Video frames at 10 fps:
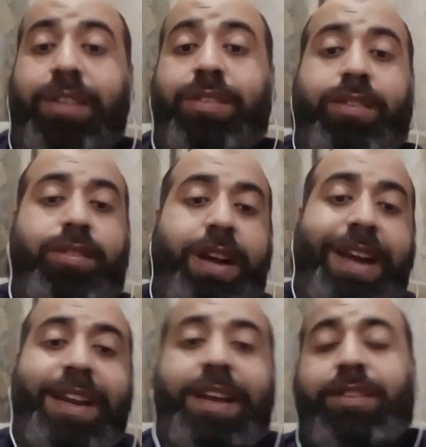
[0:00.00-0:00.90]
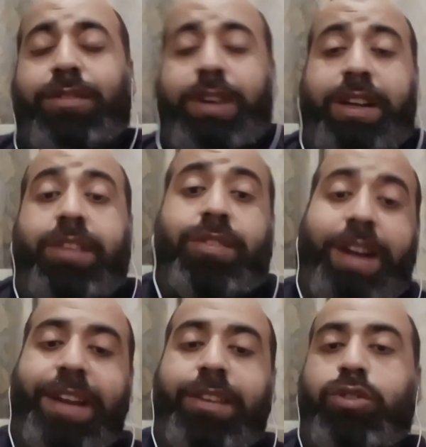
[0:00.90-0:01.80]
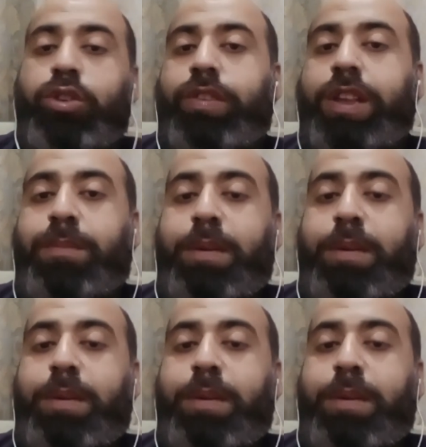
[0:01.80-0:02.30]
Israel is doing with the